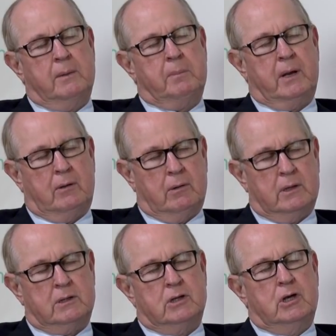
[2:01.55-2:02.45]
a
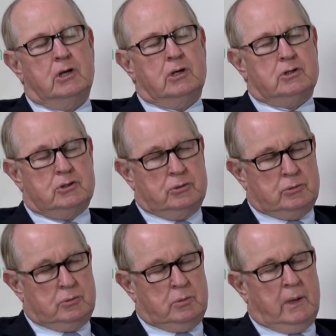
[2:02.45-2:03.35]
parent
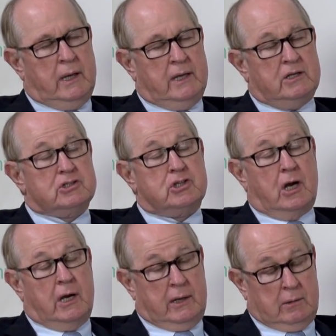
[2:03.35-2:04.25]
to a
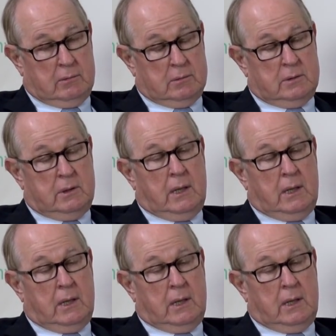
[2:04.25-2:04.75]
child.